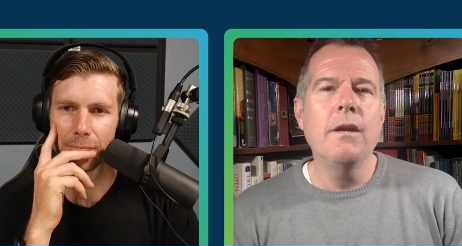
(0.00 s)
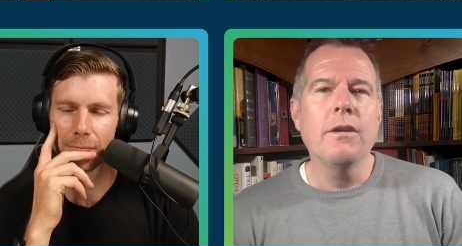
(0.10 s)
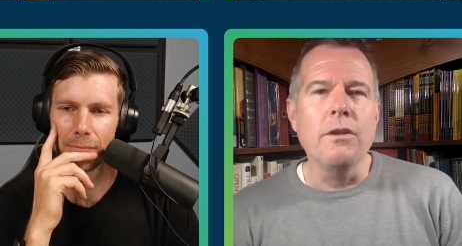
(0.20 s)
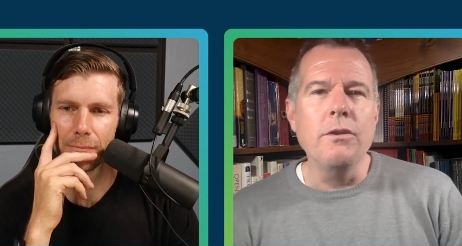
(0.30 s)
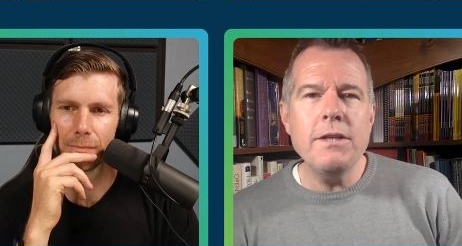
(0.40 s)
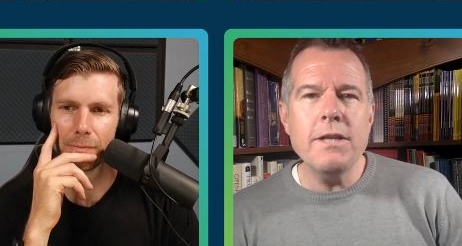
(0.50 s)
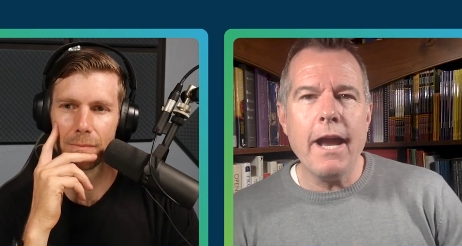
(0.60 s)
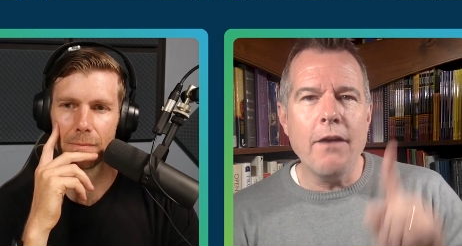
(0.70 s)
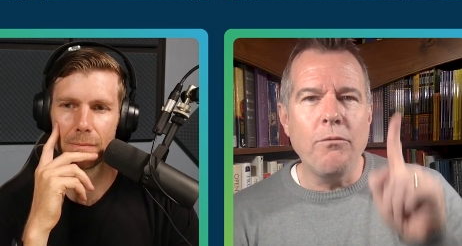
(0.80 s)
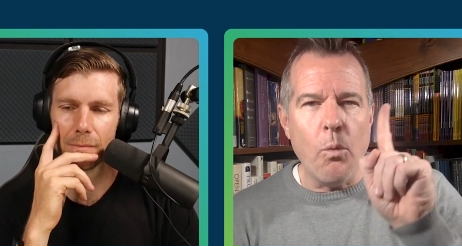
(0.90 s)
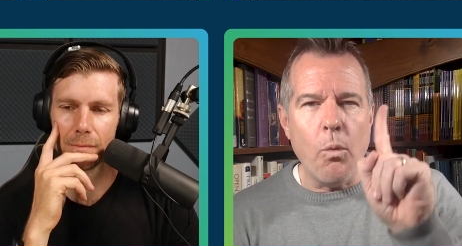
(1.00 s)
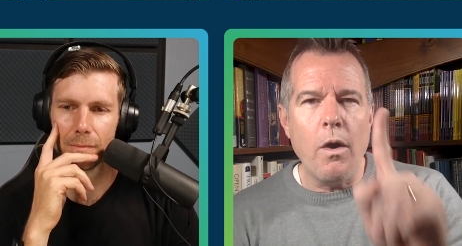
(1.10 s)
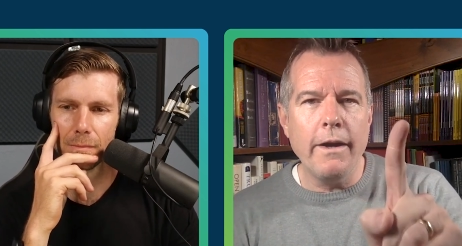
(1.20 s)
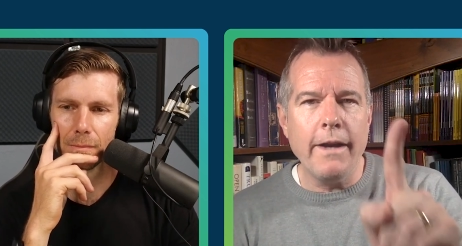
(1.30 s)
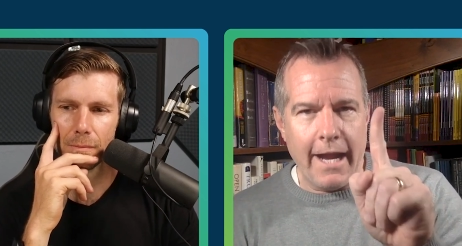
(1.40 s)
Speaker 1: You need to have
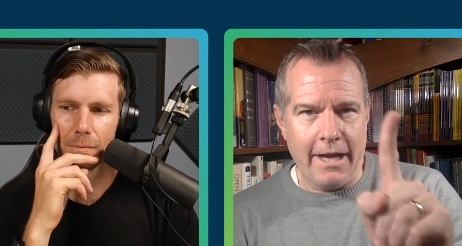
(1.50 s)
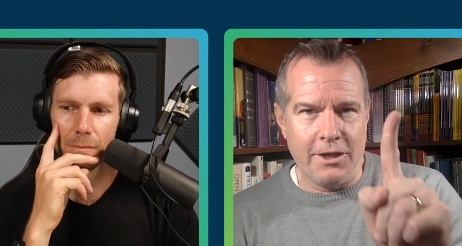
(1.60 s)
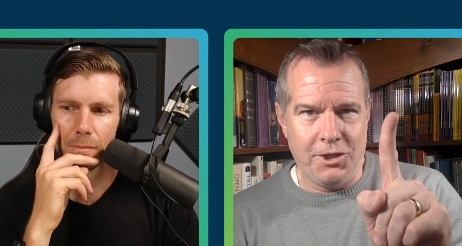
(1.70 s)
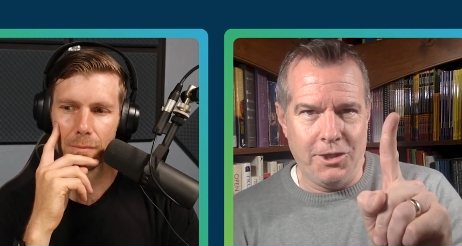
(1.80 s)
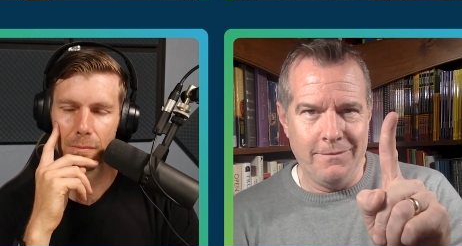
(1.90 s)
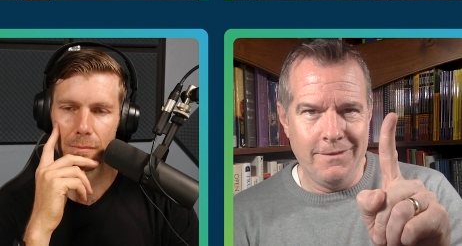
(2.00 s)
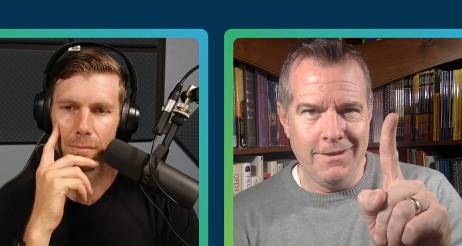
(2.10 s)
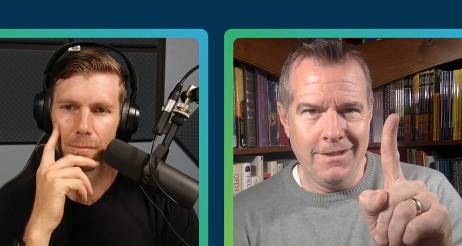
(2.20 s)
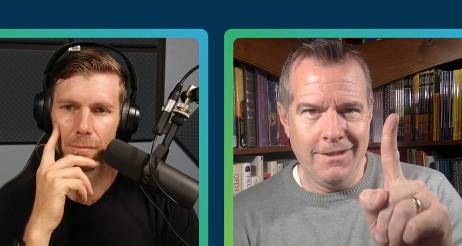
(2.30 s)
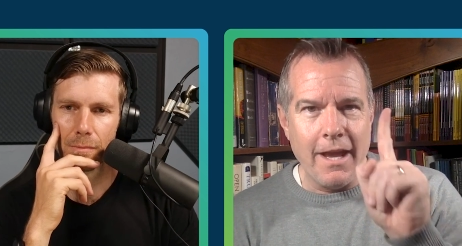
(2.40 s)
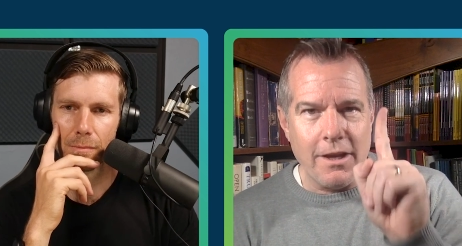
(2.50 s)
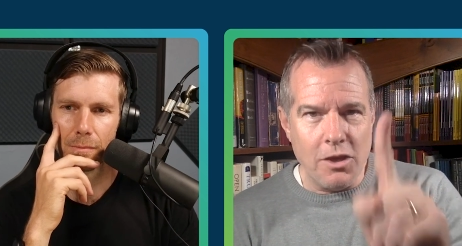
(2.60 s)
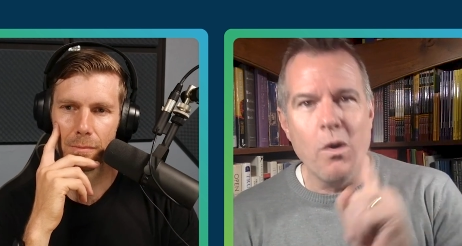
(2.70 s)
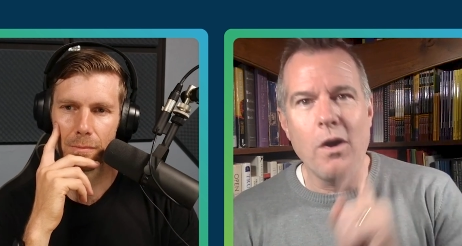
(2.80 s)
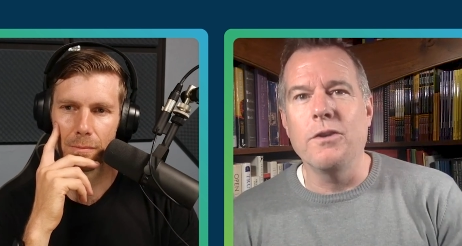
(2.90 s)
one action that you
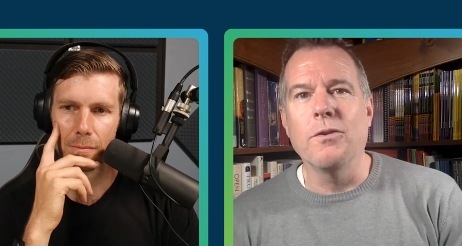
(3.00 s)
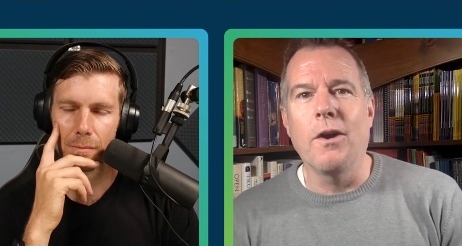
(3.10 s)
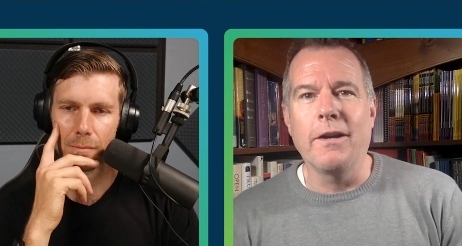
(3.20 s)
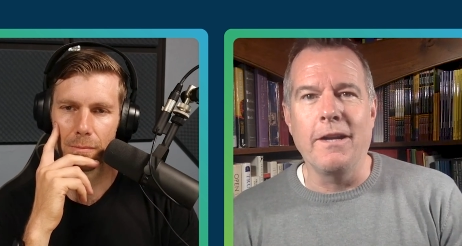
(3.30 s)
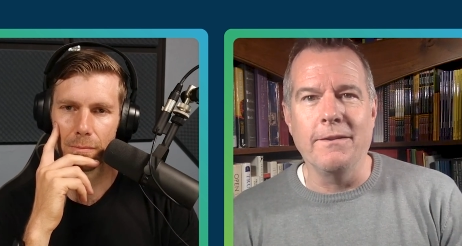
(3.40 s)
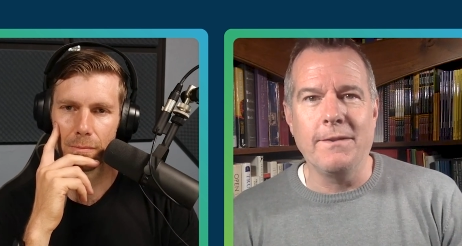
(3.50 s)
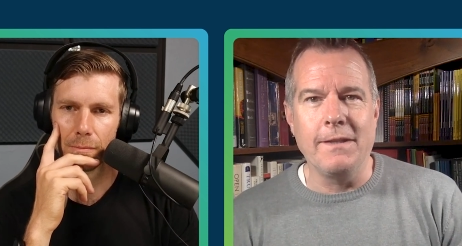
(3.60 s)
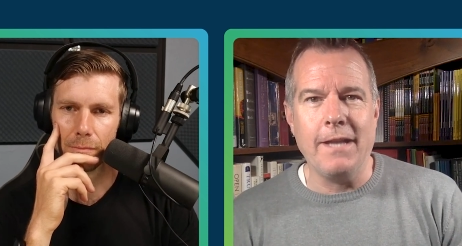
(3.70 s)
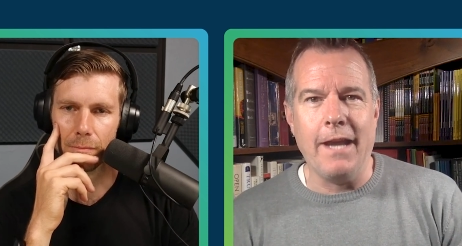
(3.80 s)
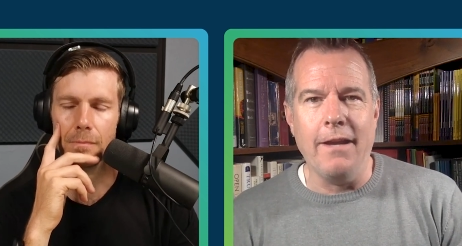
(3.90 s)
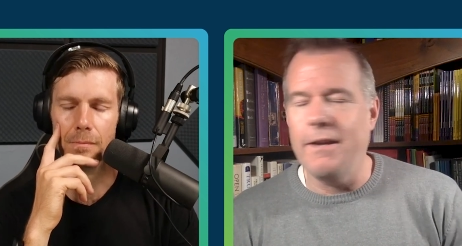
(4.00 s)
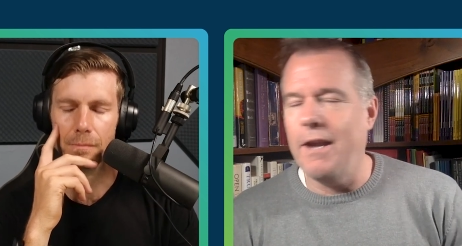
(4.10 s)
want your audience to take mm-hmm.